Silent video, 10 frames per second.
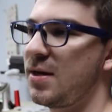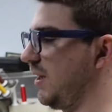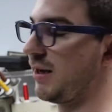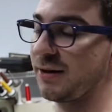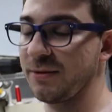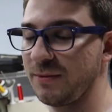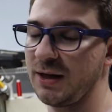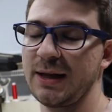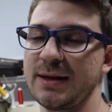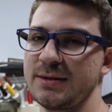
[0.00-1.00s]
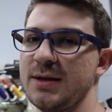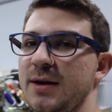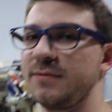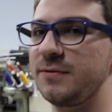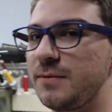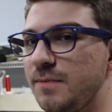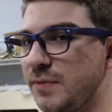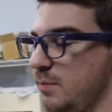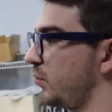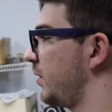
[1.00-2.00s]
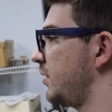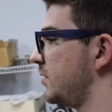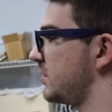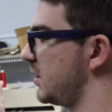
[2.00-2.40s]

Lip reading: I don't know, a lot of stuff, embroiders,